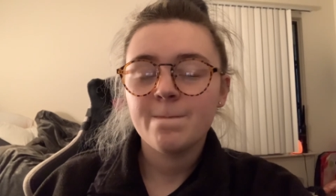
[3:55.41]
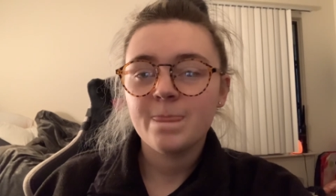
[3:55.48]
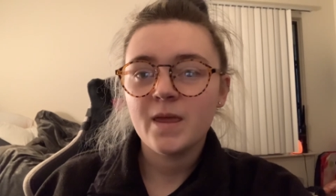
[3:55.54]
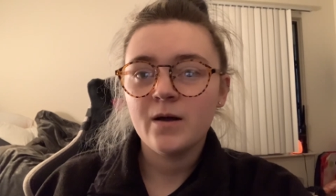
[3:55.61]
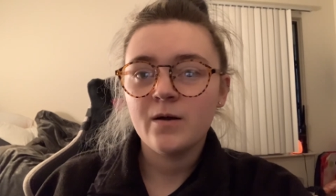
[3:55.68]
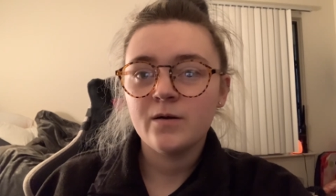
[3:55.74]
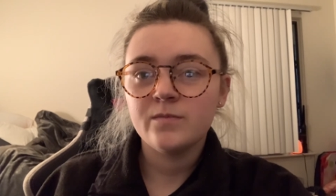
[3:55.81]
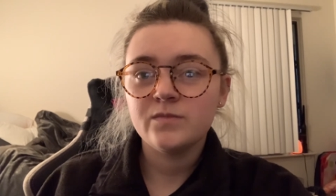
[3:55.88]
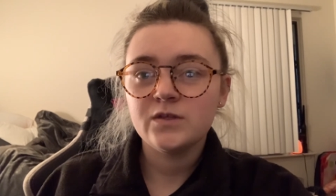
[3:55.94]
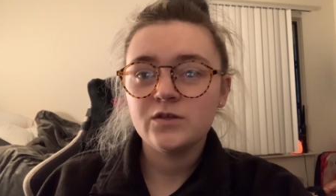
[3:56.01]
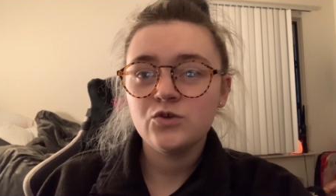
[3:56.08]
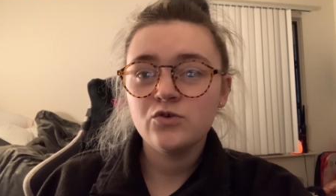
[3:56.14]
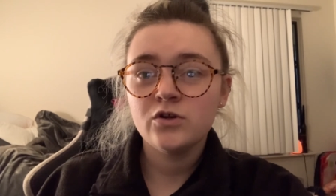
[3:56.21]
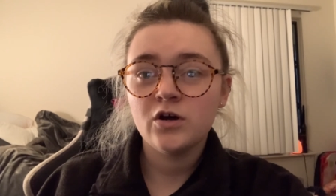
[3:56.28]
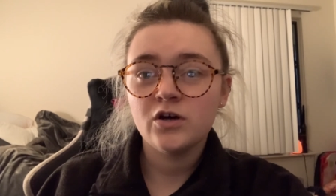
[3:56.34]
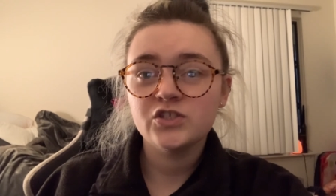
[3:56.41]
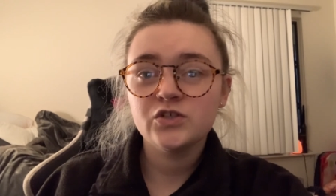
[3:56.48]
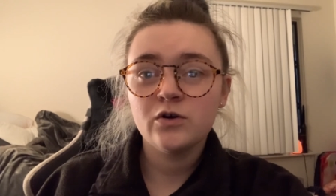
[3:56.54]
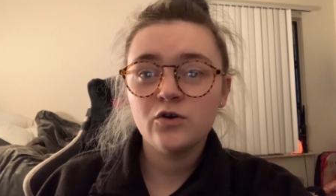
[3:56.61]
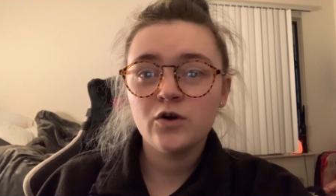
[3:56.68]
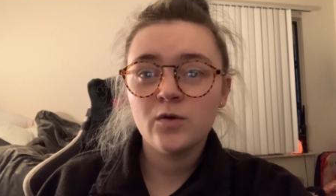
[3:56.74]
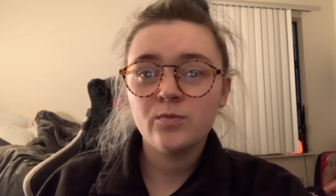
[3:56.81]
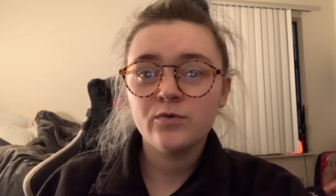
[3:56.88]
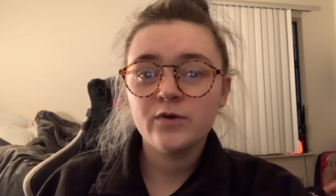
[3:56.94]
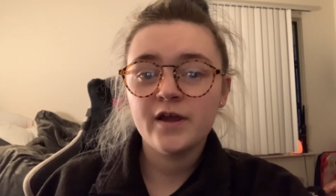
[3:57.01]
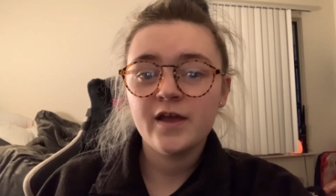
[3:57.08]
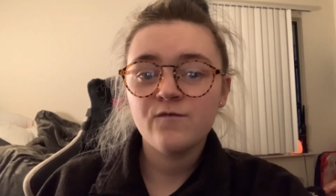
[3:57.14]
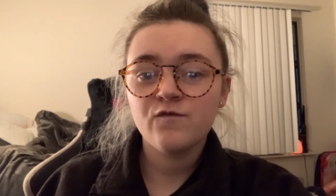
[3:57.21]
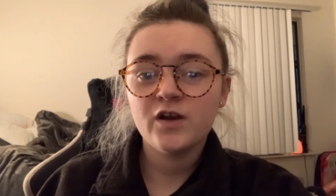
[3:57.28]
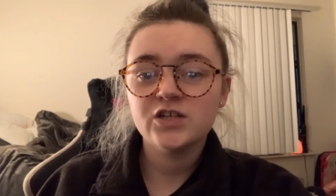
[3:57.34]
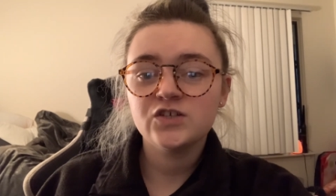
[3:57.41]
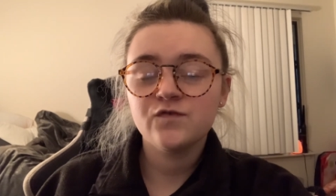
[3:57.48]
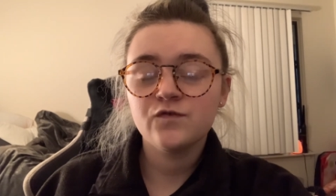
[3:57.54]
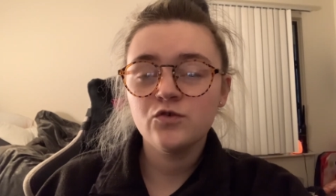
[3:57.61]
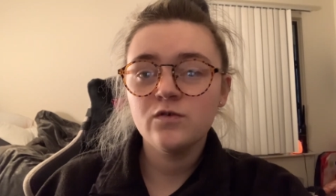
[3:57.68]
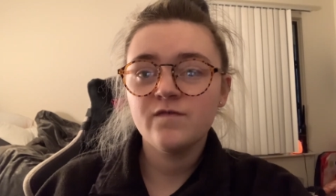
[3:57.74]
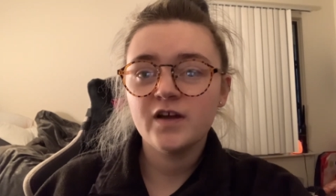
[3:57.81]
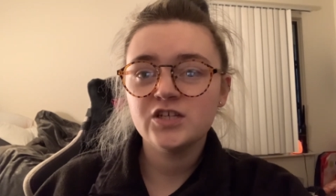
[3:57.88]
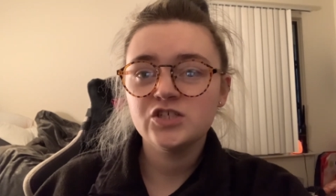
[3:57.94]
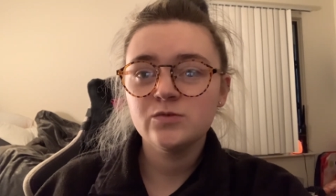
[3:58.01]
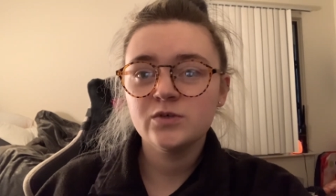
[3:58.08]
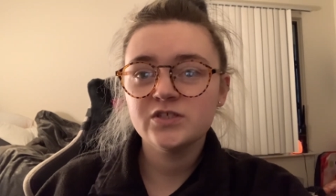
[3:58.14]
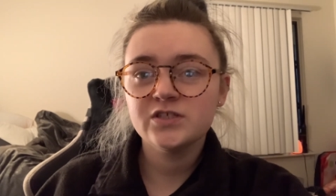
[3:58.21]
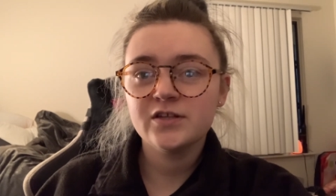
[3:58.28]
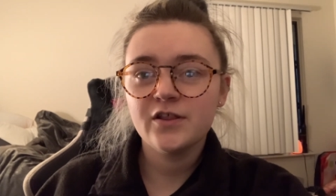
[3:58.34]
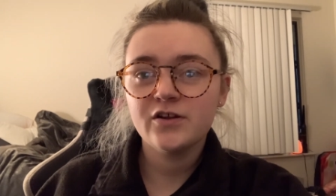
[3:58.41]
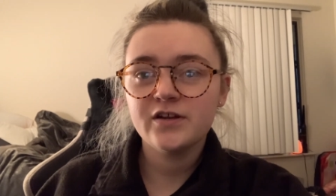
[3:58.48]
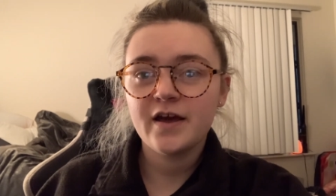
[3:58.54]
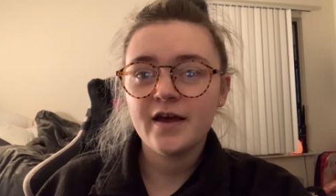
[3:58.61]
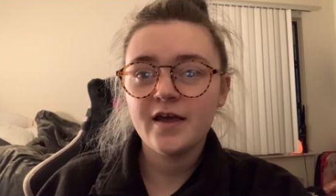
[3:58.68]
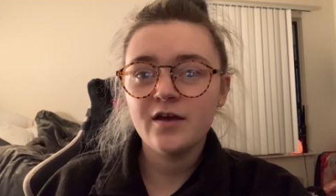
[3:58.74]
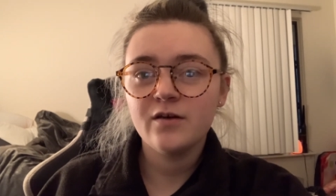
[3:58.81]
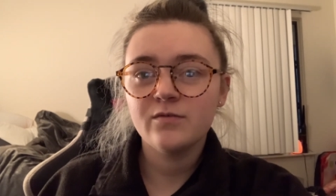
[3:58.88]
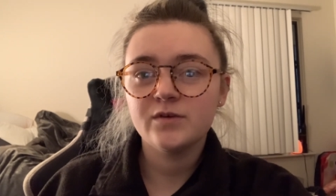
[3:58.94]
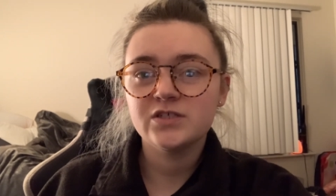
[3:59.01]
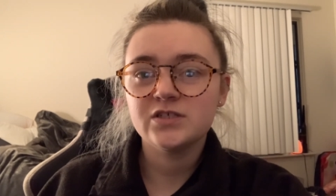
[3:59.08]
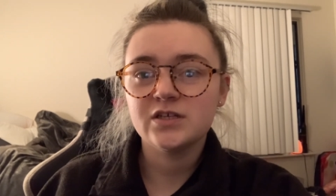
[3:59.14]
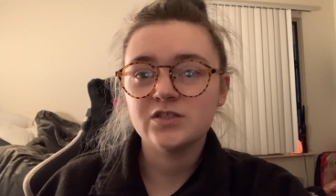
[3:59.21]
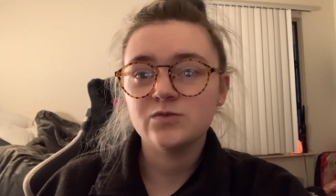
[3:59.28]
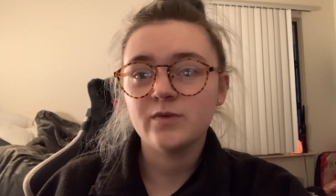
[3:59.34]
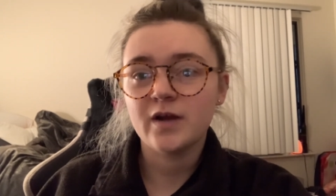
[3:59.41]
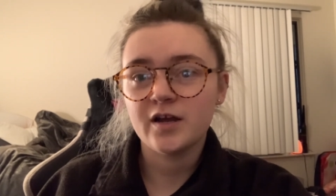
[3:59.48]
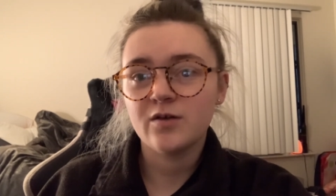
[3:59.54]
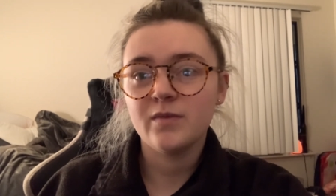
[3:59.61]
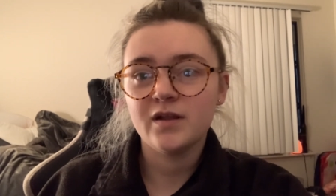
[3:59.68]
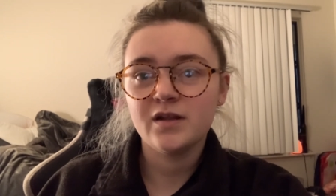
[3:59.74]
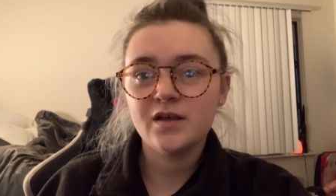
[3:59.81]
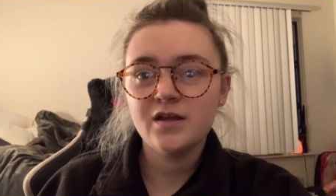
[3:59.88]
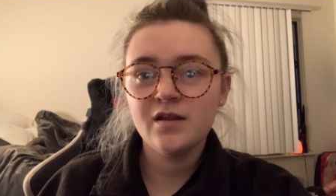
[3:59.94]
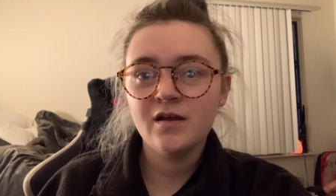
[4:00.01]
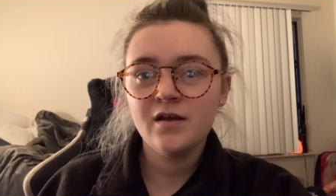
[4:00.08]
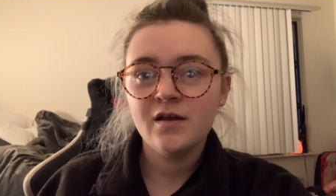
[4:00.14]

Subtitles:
You can also incorporate fresh fruit and vegetables into their diet, which is recommended.